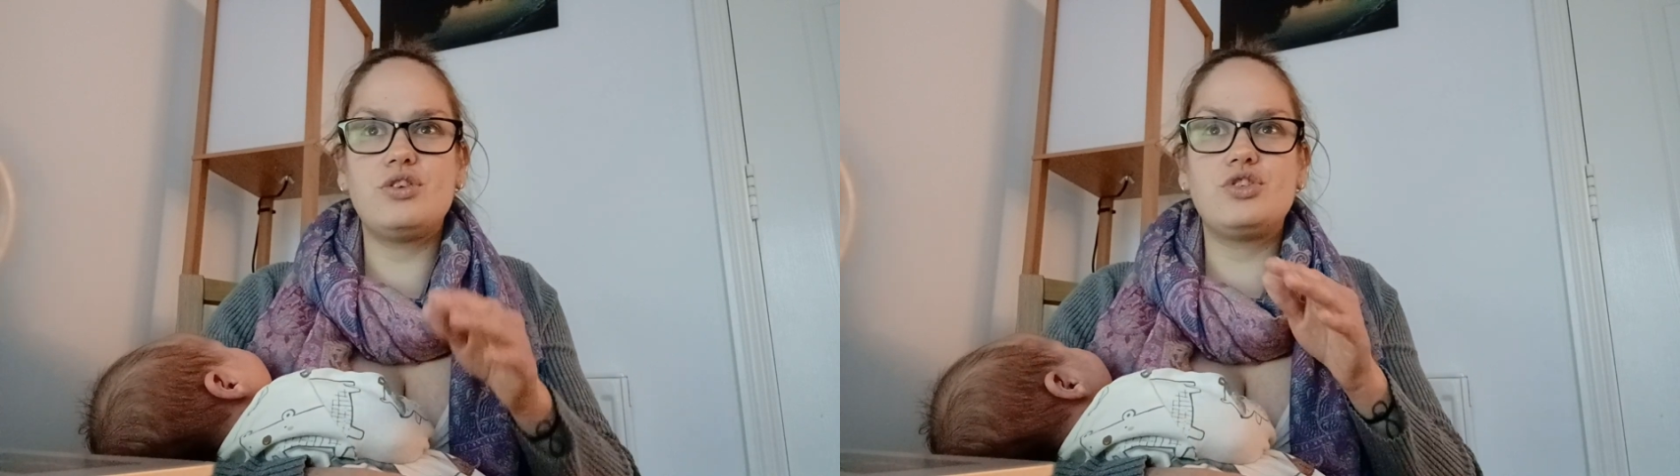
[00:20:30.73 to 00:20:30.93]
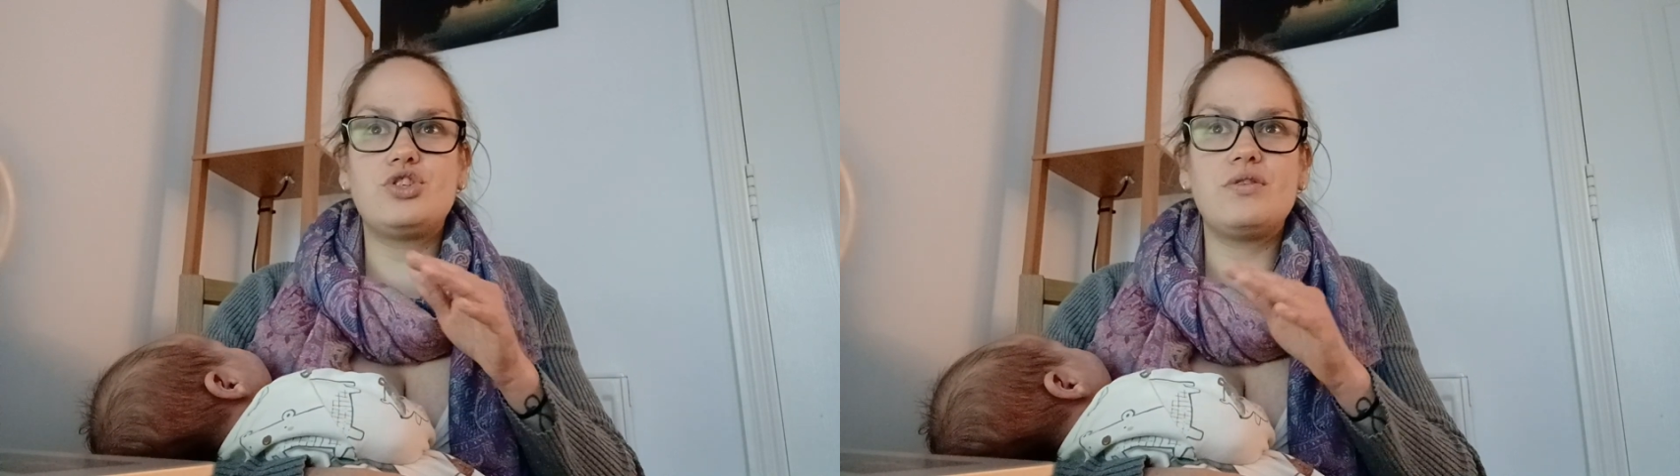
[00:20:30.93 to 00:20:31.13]

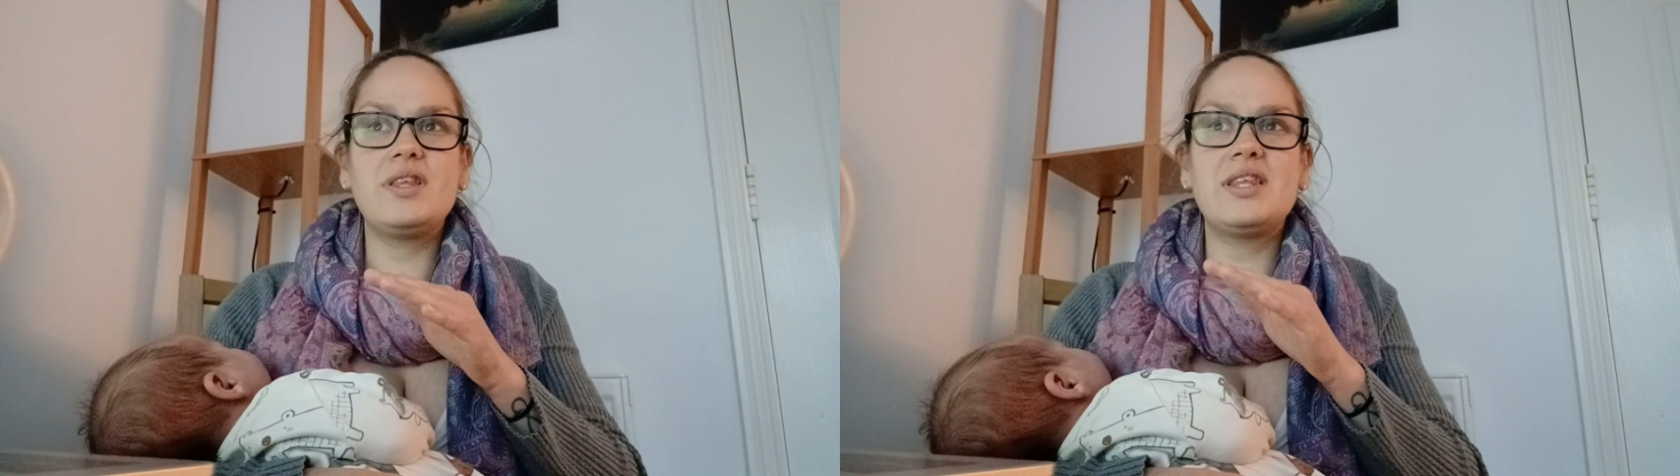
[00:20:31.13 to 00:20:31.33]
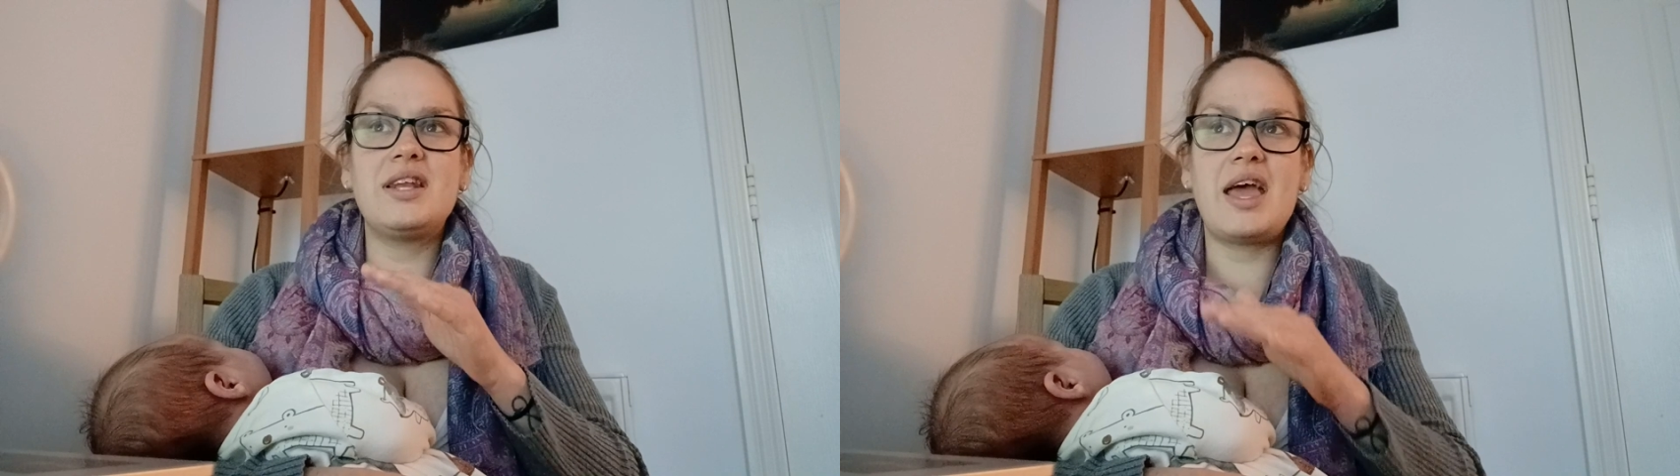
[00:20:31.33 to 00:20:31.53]

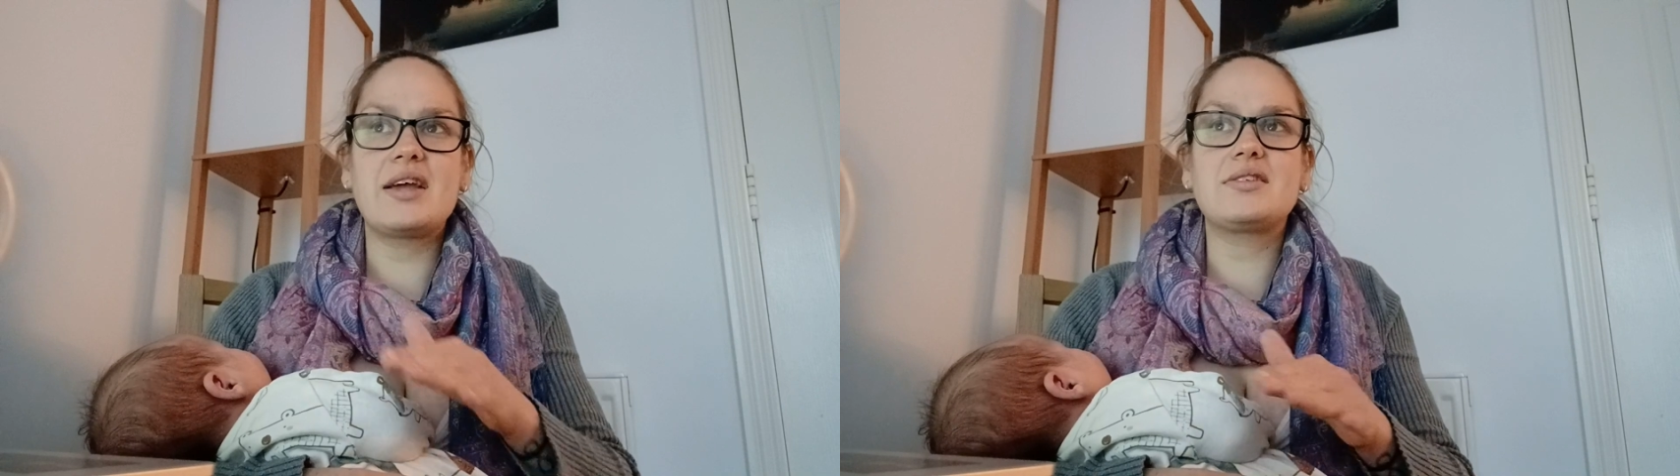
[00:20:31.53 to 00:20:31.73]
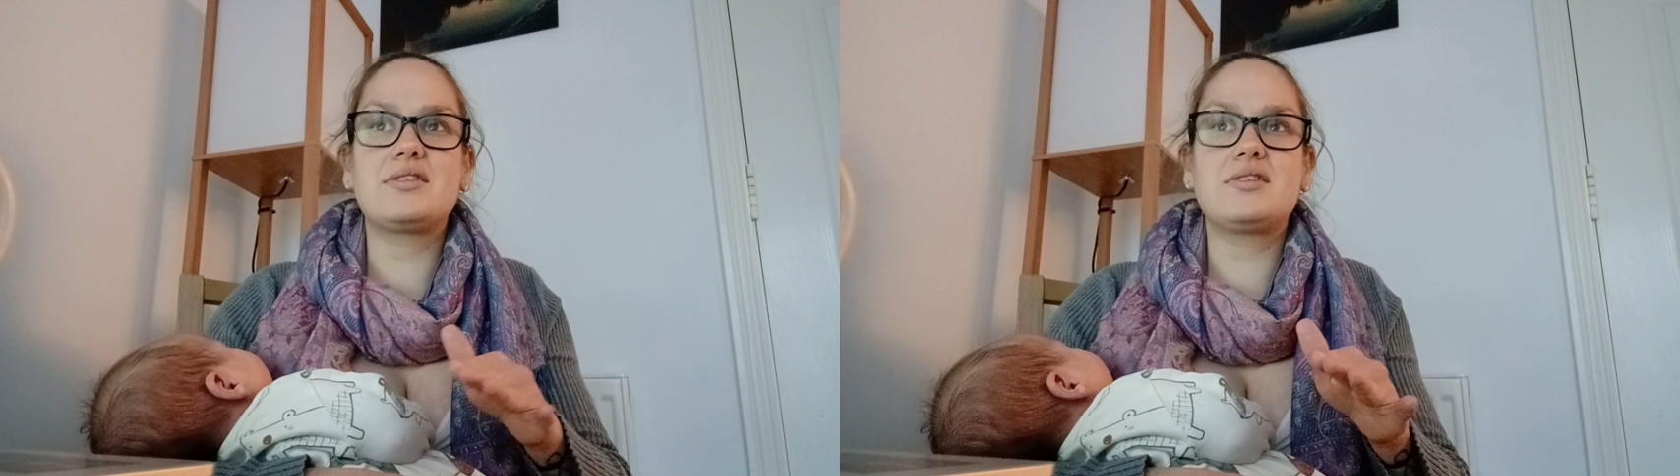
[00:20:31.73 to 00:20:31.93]
During the
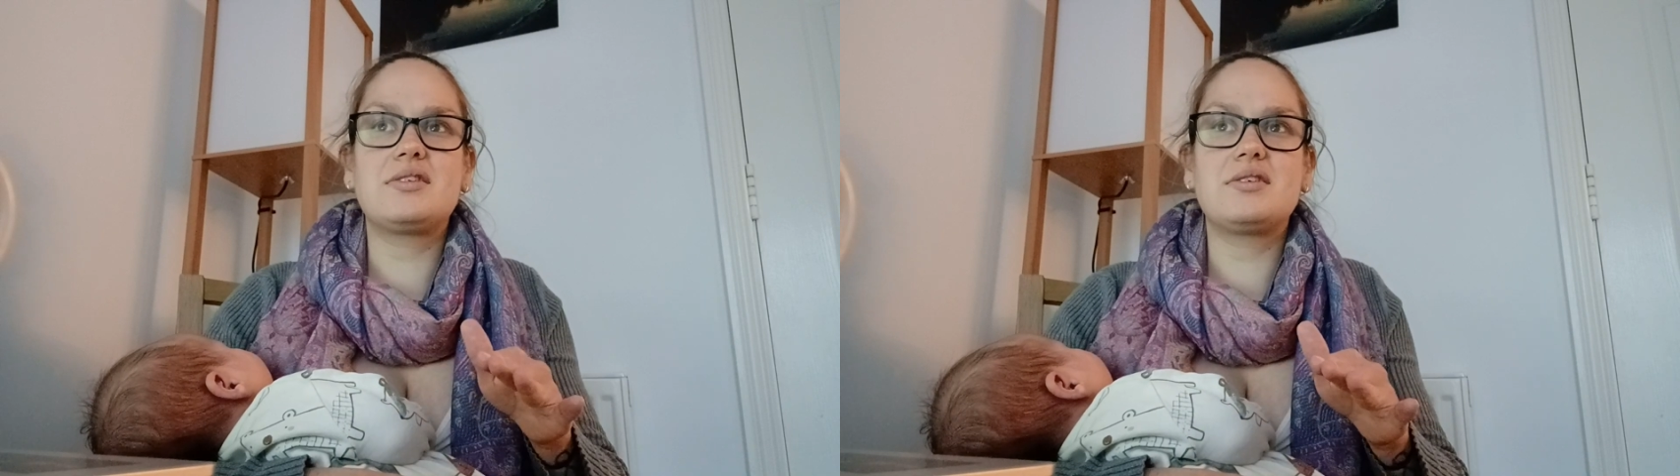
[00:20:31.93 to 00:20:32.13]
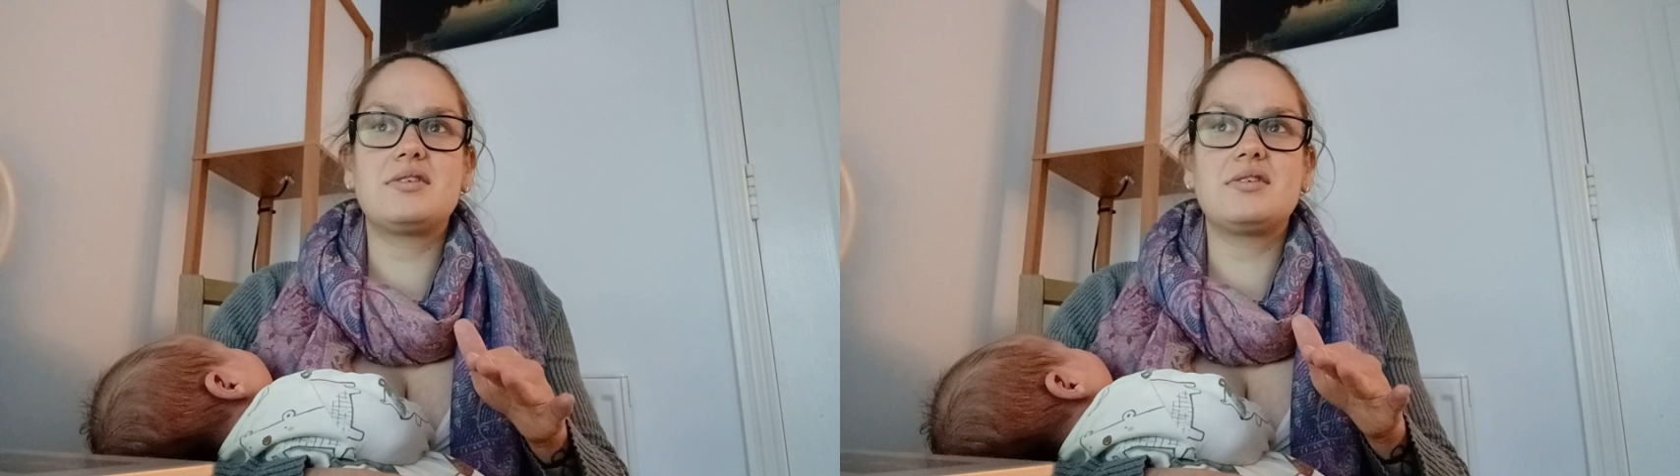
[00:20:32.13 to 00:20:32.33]
next